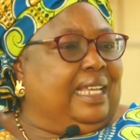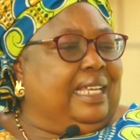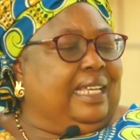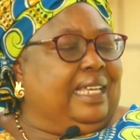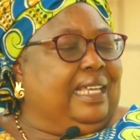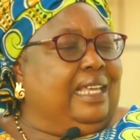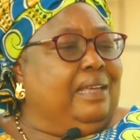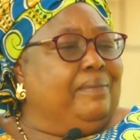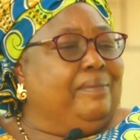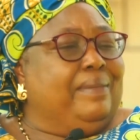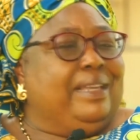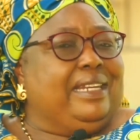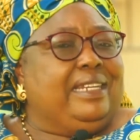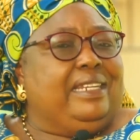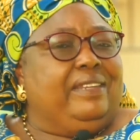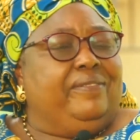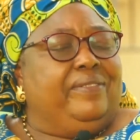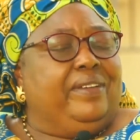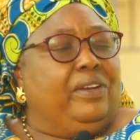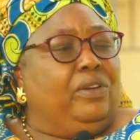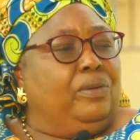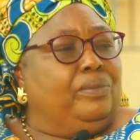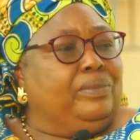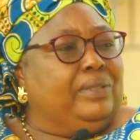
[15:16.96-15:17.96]
came and
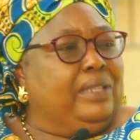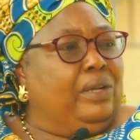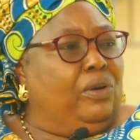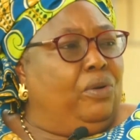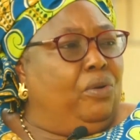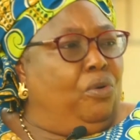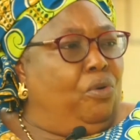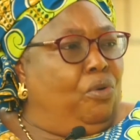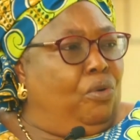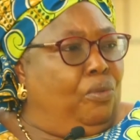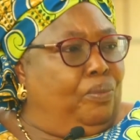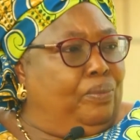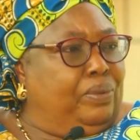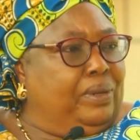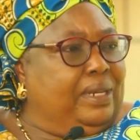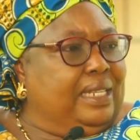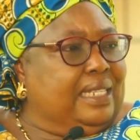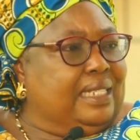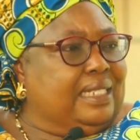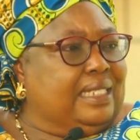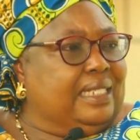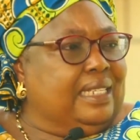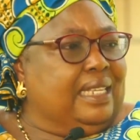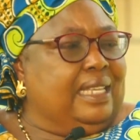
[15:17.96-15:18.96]
developed the whole
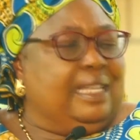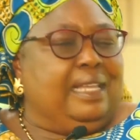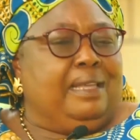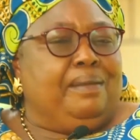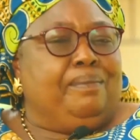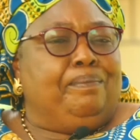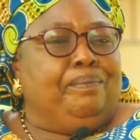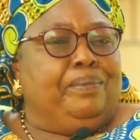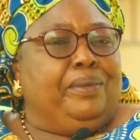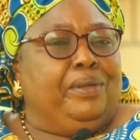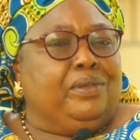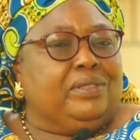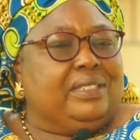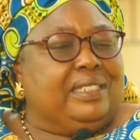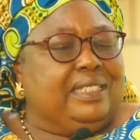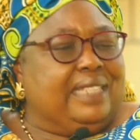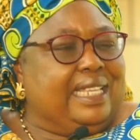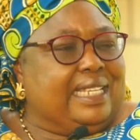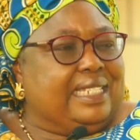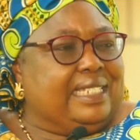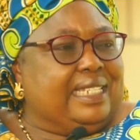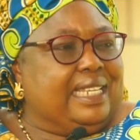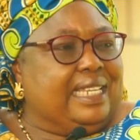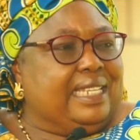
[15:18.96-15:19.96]
place, built
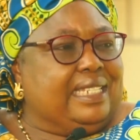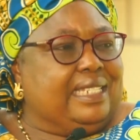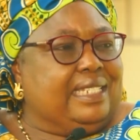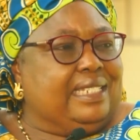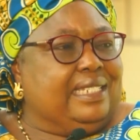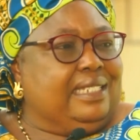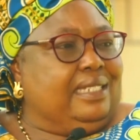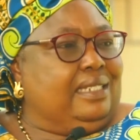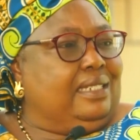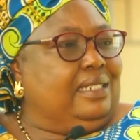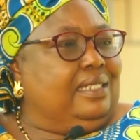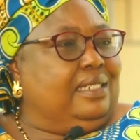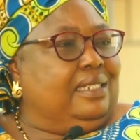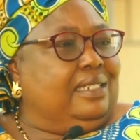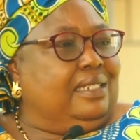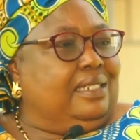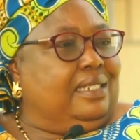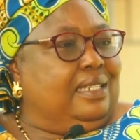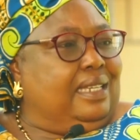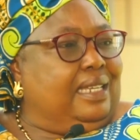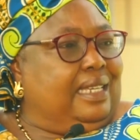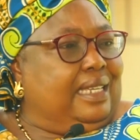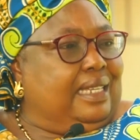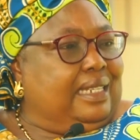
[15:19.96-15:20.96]
the church,
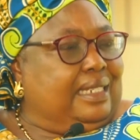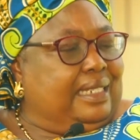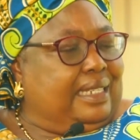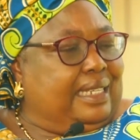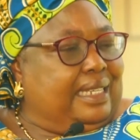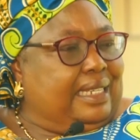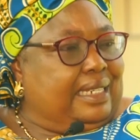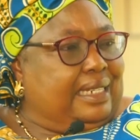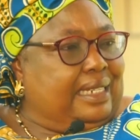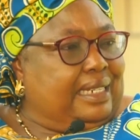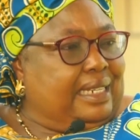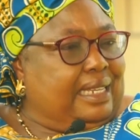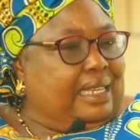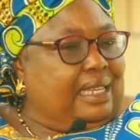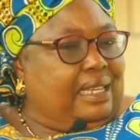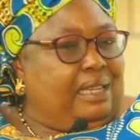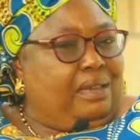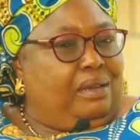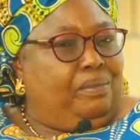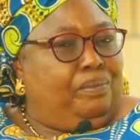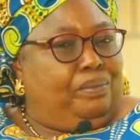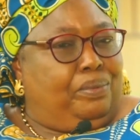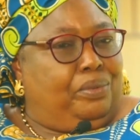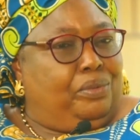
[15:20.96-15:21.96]
and then
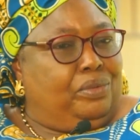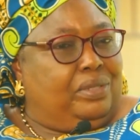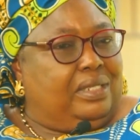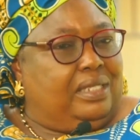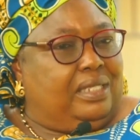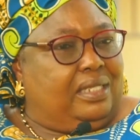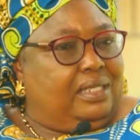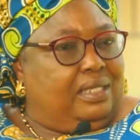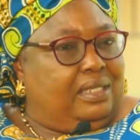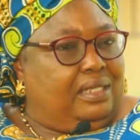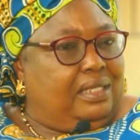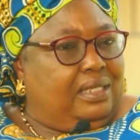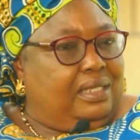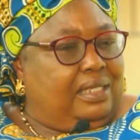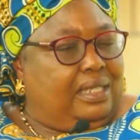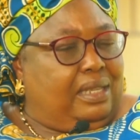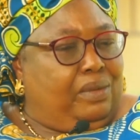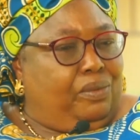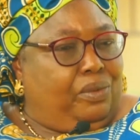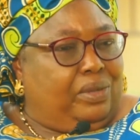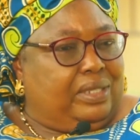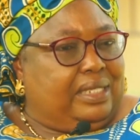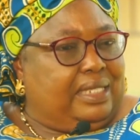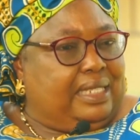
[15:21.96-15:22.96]
put the
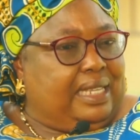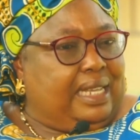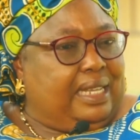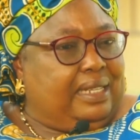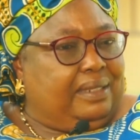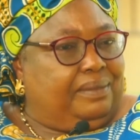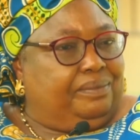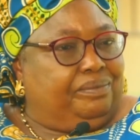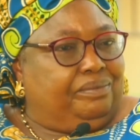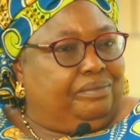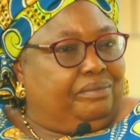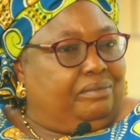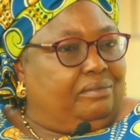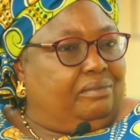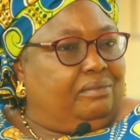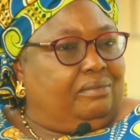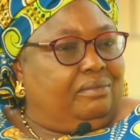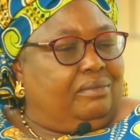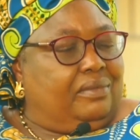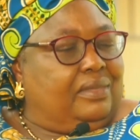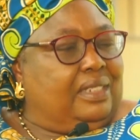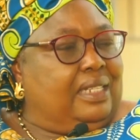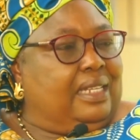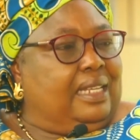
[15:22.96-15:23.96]
water
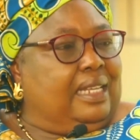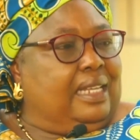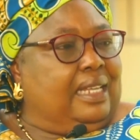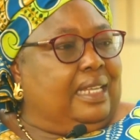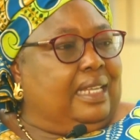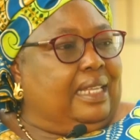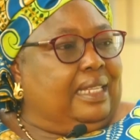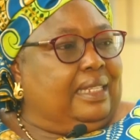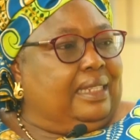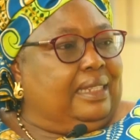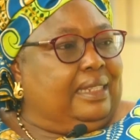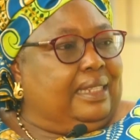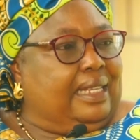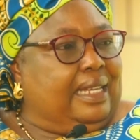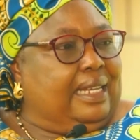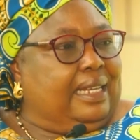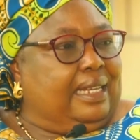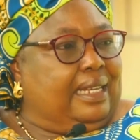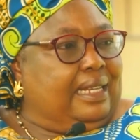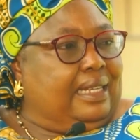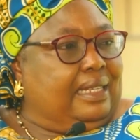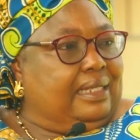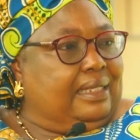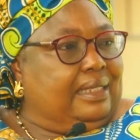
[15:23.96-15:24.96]

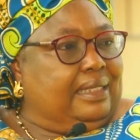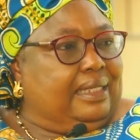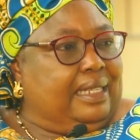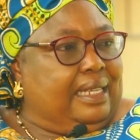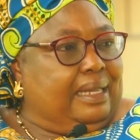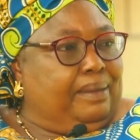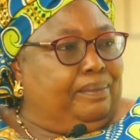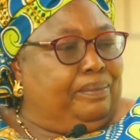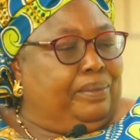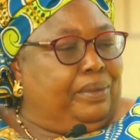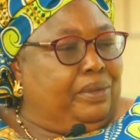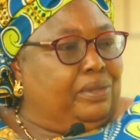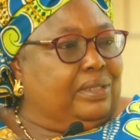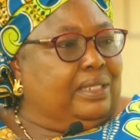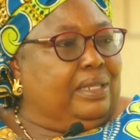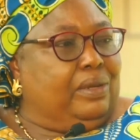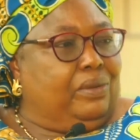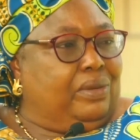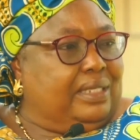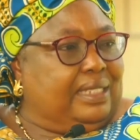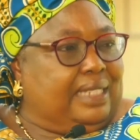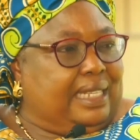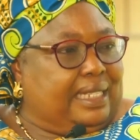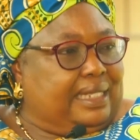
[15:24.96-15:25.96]
tank. They built the
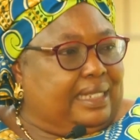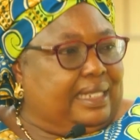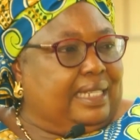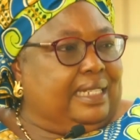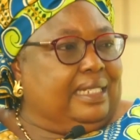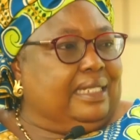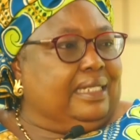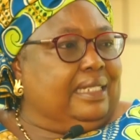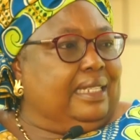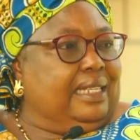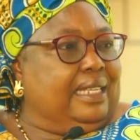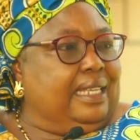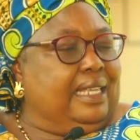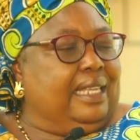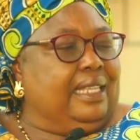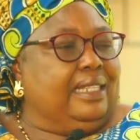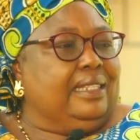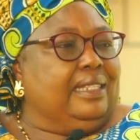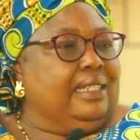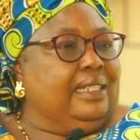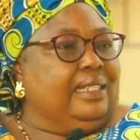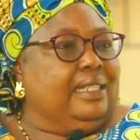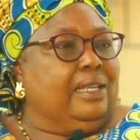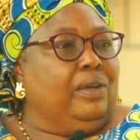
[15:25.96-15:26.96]
water tank there,
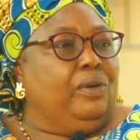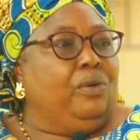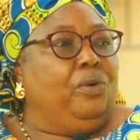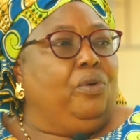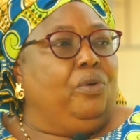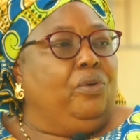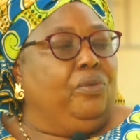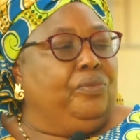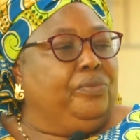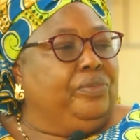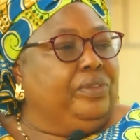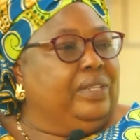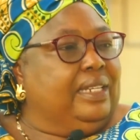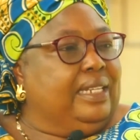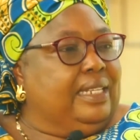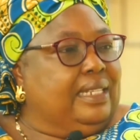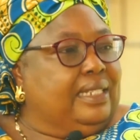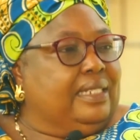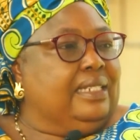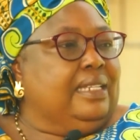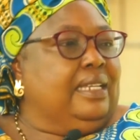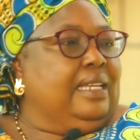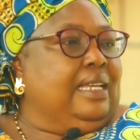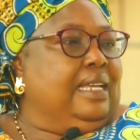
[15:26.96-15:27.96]
and the whole
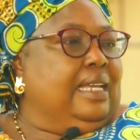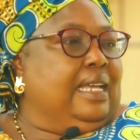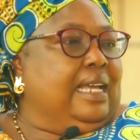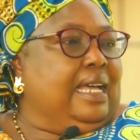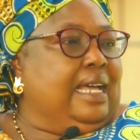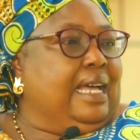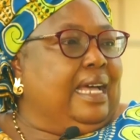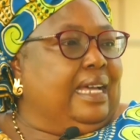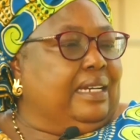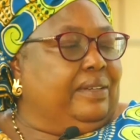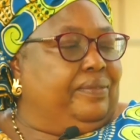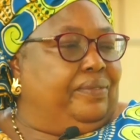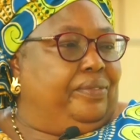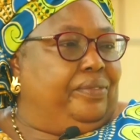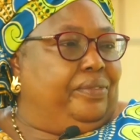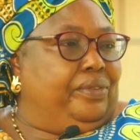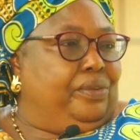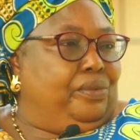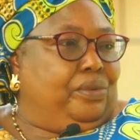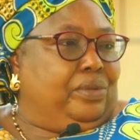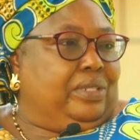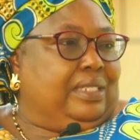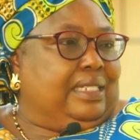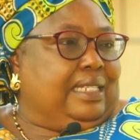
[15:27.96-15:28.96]
village had free
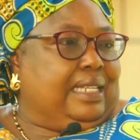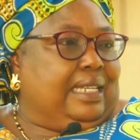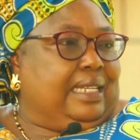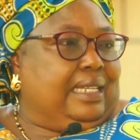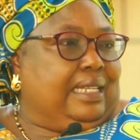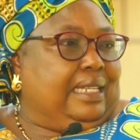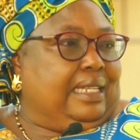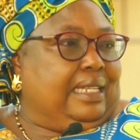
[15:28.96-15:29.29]
water.